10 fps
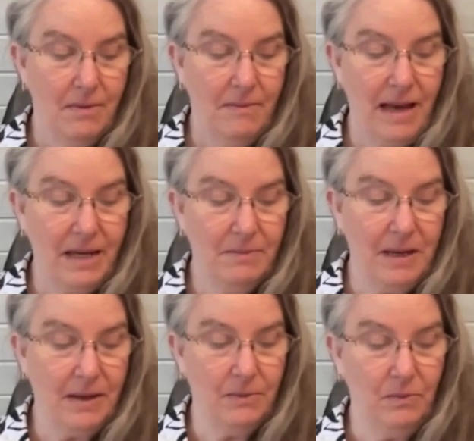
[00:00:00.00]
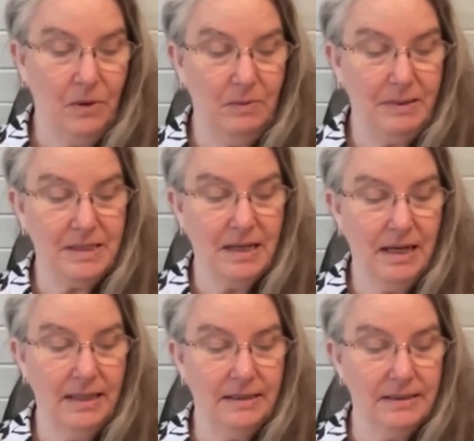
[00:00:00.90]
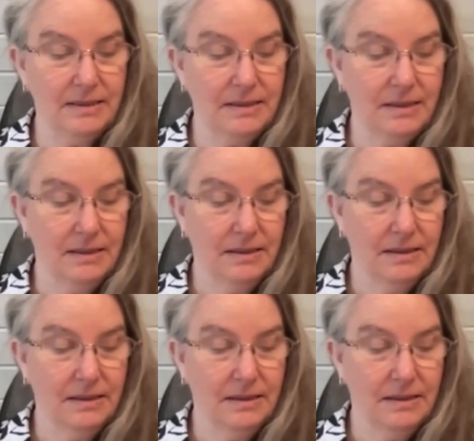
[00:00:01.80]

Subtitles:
madmen, will be silenced.